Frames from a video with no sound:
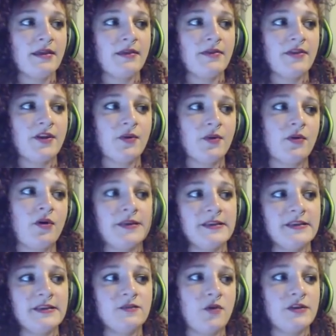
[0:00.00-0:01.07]
there will
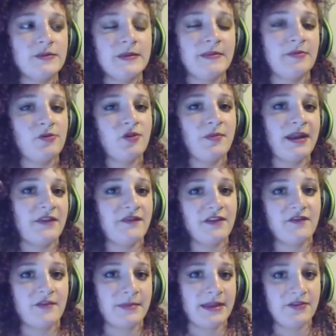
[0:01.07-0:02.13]
always always be people who benefit
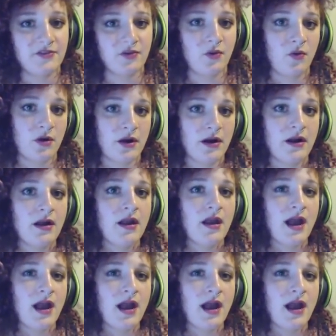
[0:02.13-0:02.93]
from either or.